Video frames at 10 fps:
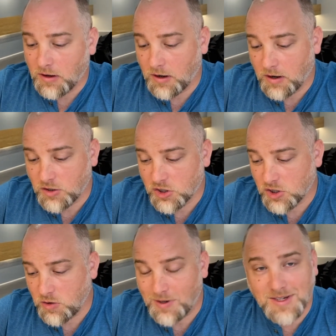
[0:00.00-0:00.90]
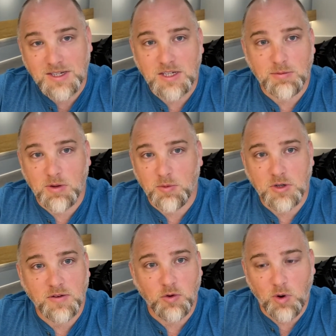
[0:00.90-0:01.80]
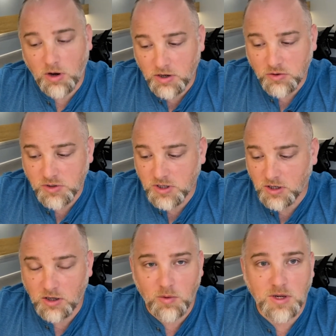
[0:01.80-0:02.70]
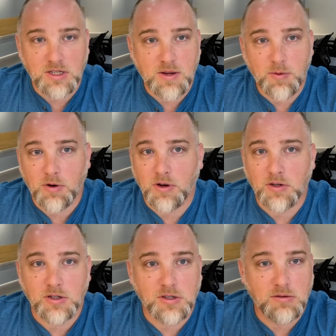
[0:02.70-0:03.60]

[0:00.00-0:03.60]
just so you can see some of the books if you are interested in going deeper and just